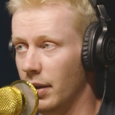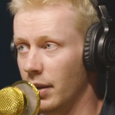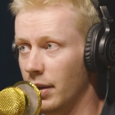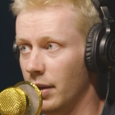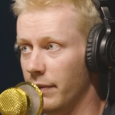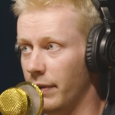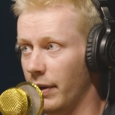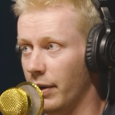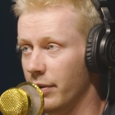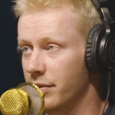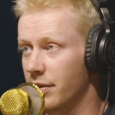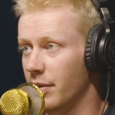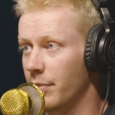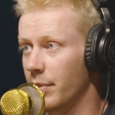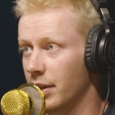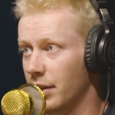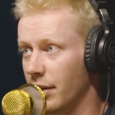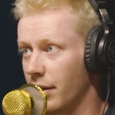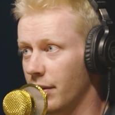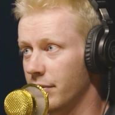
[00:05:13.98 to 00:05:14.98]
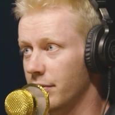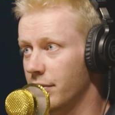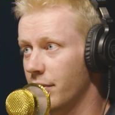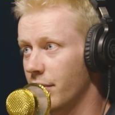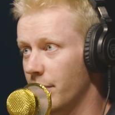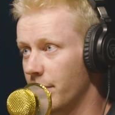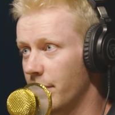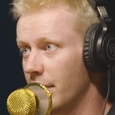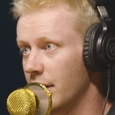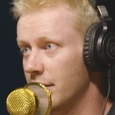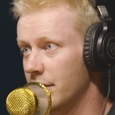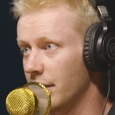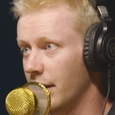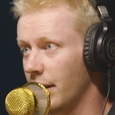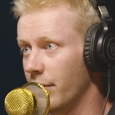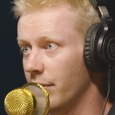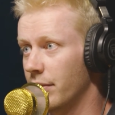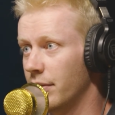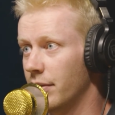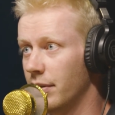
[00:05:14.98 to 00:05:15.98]
If I was the McDonald's Corporation, I
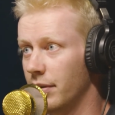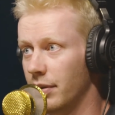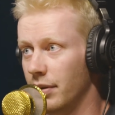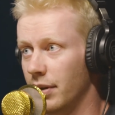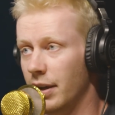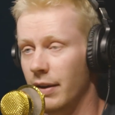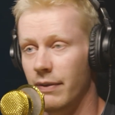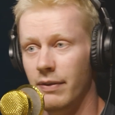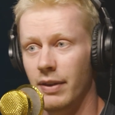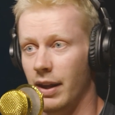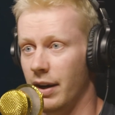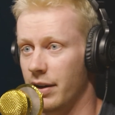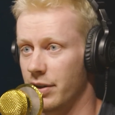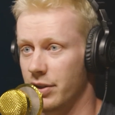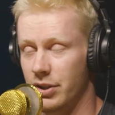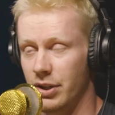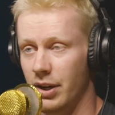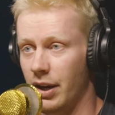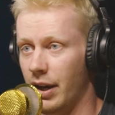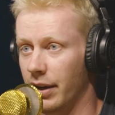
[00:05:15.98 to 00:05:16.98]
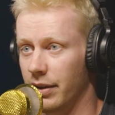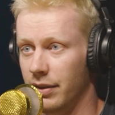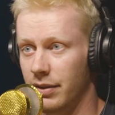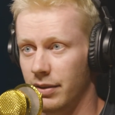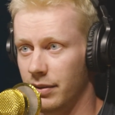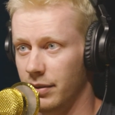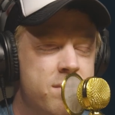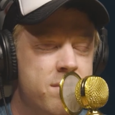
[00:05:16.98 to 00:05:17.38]
would give that a shot.